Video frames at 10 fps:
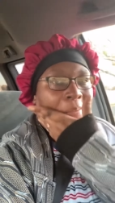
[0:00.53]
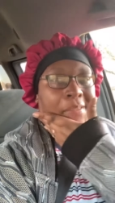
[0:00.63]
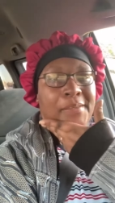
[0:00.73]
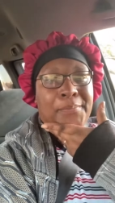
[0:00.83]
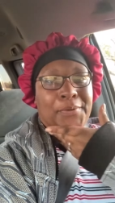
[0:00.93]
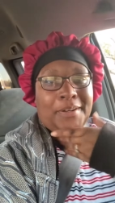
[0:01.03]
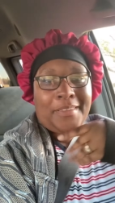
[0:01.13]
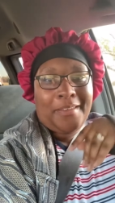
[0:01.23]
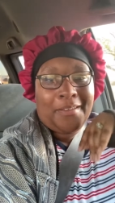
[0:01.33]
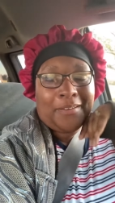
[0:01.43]
good morning
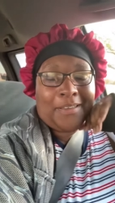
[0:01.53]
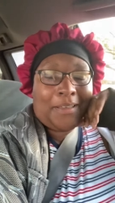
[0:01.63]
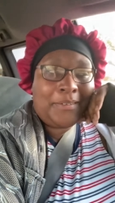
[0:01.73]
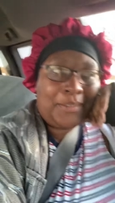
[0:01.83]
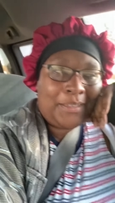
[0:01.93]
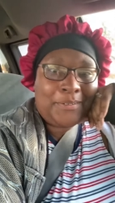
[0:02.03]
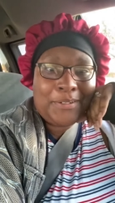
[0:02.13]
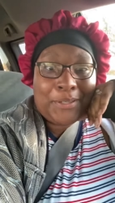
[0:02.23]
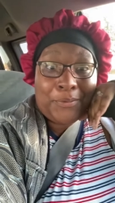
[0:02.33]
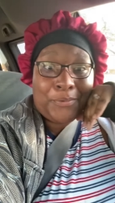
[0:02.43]
y'all i'm
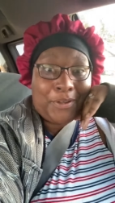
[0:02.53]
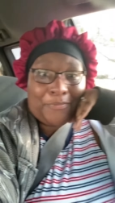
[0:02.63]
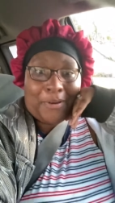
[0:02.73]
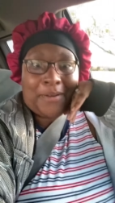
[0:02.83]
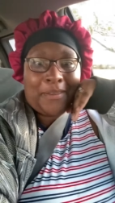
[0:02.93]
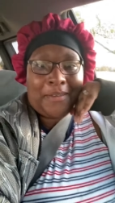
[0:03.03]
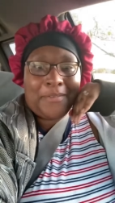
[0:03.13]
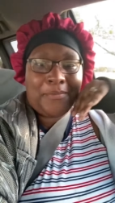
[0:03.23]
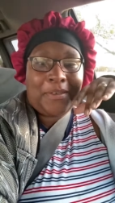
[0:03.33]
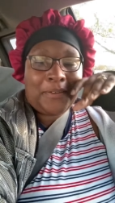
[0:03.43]
looking rough right
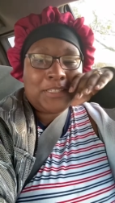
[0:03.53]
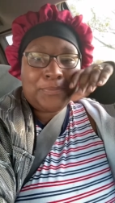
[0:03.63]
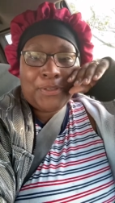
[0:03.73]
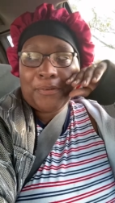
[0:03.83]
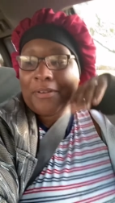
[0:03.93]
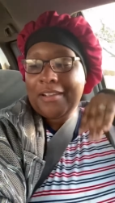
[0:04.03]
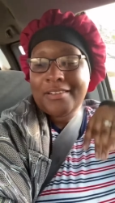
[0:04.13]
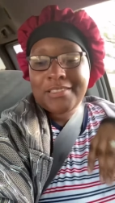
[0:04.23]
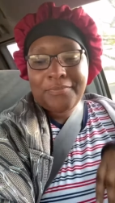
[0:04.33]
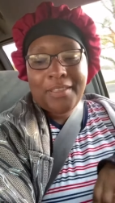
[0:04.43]
now i've just been crying
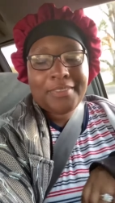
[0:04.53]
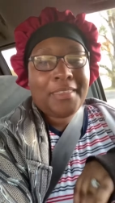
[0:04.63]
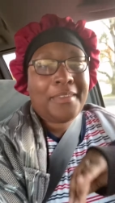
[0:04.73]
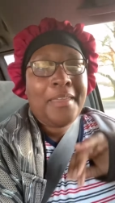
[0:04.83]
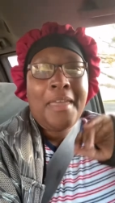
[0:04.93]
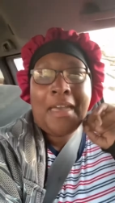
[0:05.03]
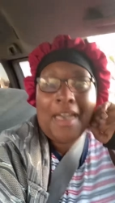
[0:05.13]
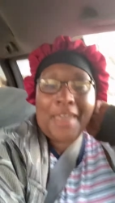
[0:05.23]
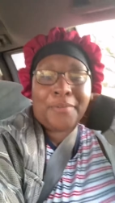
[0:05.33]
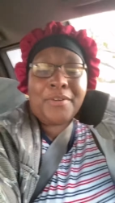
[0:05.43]
and stuff like that
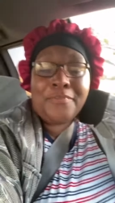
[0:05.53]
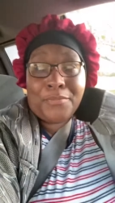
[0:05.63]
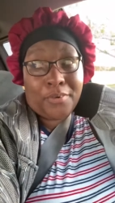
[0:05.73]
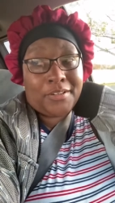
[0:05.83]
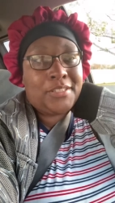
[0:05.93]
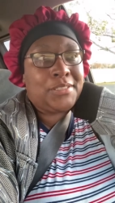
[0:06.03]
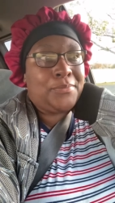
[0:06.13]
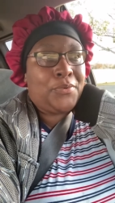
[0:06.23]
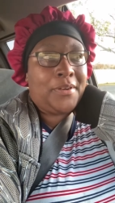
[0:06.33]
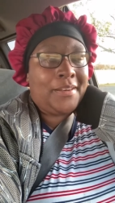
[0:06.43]
i had a rough morning this
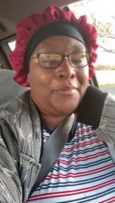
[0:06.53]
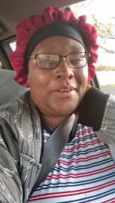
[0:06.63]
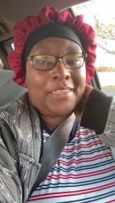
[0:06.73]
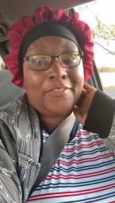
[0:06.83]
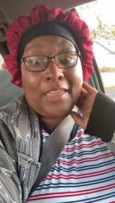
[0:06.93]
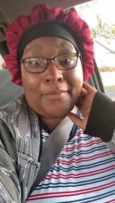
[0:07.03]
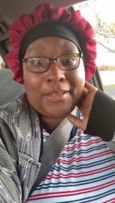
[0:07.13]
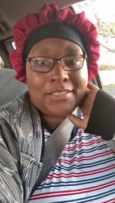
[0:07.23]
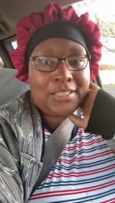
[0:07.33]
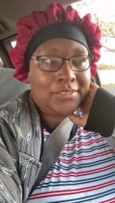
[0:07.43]
morning i'm going to give y'all
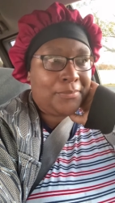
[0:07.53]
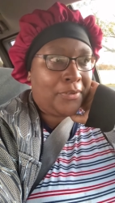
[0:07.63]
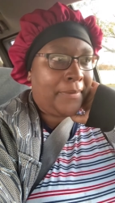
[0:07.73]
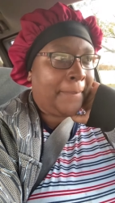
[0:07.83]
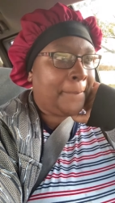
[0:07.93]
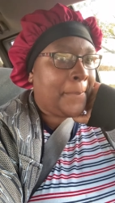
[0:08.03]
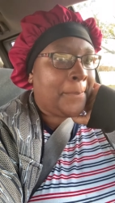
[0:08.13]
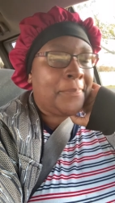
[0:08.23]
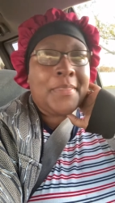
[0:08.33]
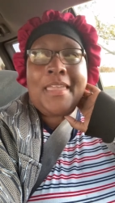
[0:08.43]
my testimony
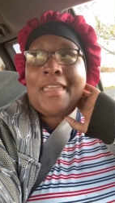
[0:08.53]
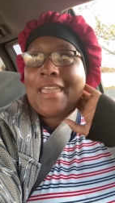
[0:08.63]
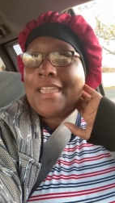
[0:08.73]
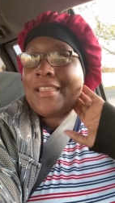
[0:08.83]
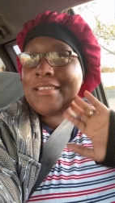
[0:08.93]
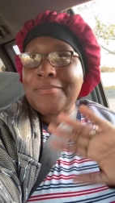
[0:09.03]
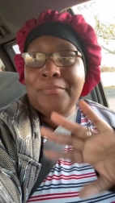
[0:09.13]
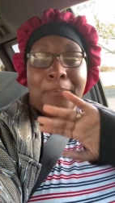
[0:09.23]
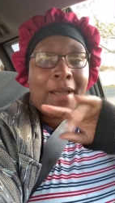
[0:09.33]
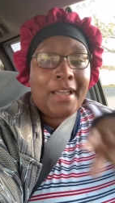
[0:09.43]
and it's
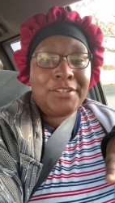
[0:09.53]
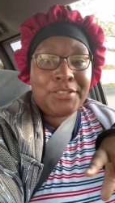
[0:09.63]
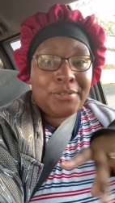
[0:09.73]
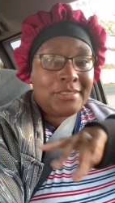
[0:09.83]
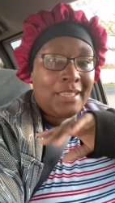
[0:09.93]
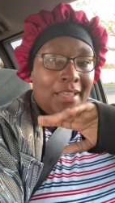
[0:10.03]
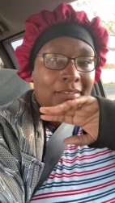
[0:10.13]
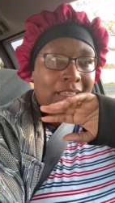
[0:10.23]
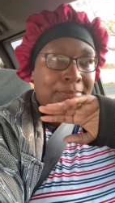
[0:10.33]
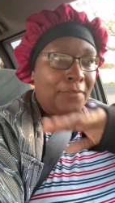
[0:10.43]
but mind you it's not
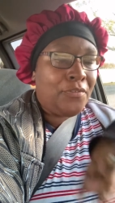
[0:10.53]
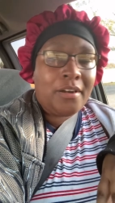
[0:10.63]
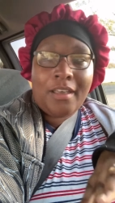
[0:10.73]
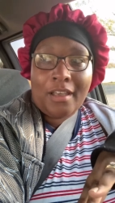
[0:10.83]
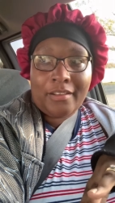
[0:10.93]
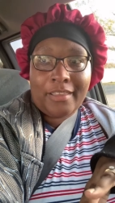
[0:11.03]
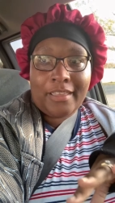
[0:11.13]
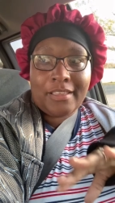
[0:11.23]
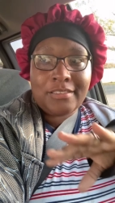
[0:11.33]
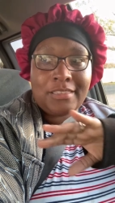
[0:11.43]
it's before the
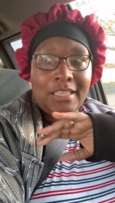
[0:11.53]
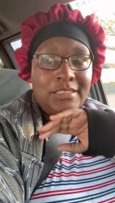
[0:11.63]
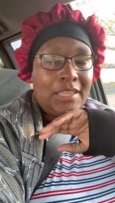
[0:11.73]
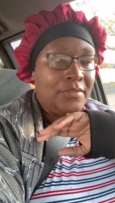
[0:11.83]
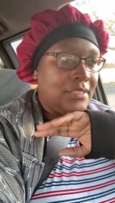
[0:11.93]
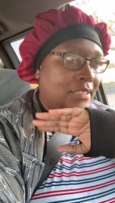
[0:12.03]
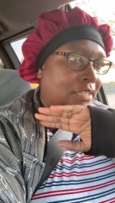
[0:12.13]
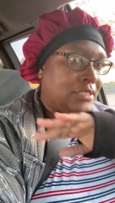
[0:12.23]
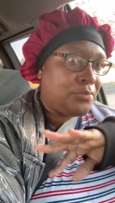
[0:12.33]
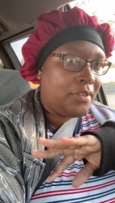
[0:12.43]
holidays thanksgiving is
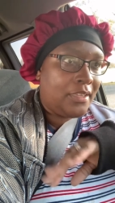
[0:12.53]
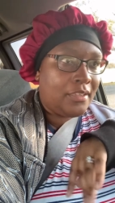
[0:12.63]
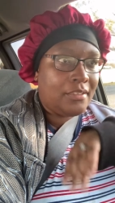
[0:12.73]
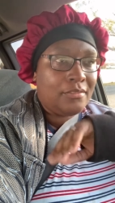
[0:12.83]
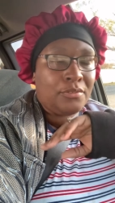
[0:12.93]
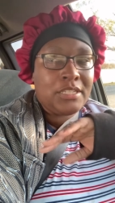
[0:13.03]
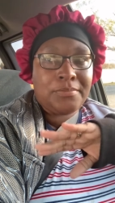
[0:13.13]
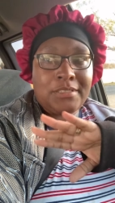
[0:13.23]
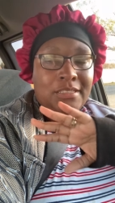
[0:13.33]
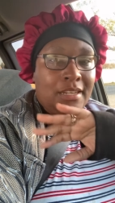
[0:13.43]
next week
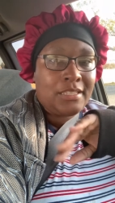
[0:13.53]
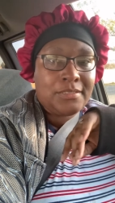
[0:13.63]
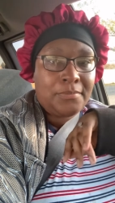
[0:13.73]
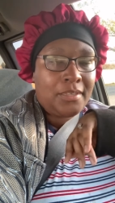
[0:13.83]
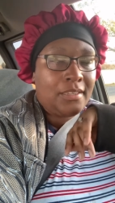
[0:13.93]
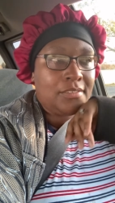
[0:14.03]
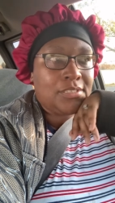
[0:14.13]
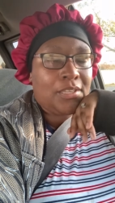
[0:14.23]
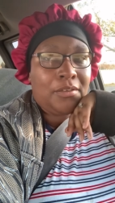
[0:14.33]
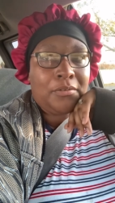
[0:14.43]
christmas is next month
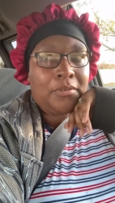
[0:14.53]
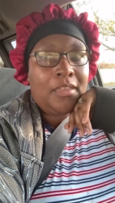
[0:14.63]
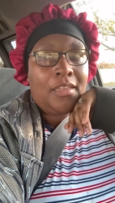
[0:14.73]
so